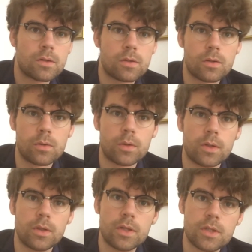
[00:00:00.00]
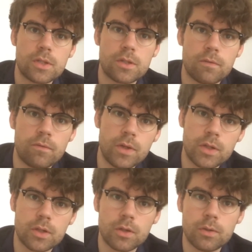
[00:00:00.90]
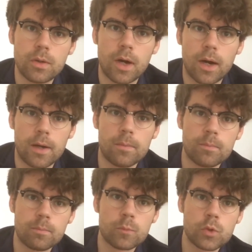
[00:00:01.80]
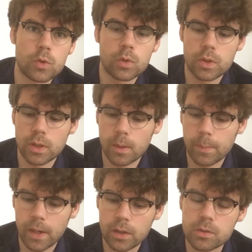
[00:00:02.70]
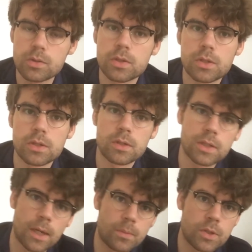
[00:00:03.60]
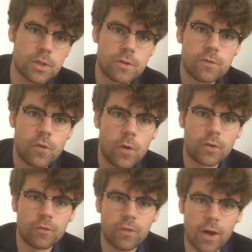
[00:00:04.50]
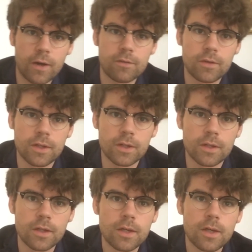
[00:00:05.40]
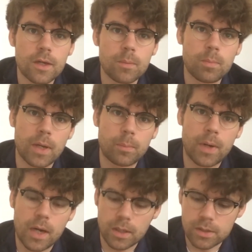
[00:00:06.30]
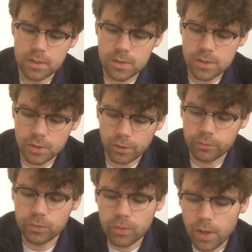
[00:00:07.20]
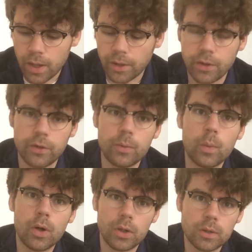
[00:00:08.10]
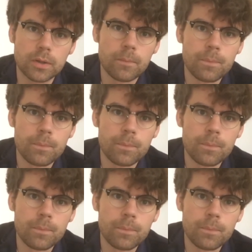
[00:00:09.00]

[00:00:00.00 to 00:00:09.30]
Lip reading: So in this video I'm talking about chapters 4 and 5 in Pat Barker's novel Another World.